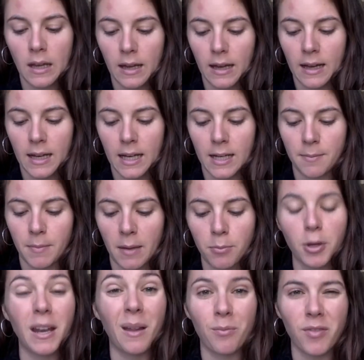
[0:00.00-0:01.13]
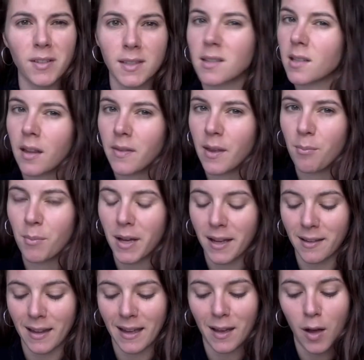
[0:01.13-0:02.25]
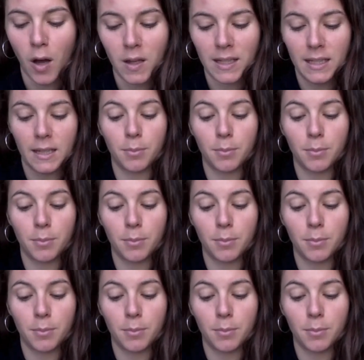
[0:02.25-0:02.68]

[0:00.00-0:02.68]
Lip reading: and put emphasis on them by like calling it